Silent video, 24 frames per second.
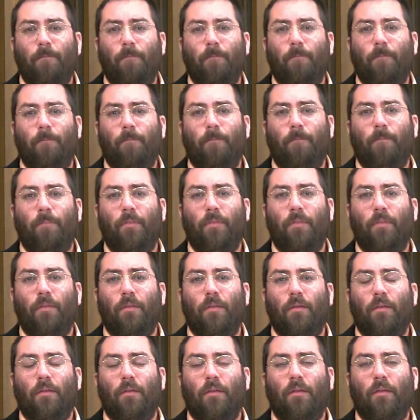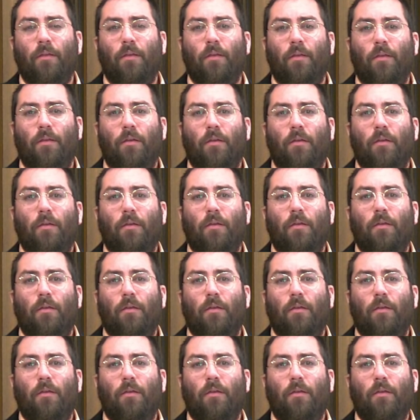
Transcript: Nothing is said.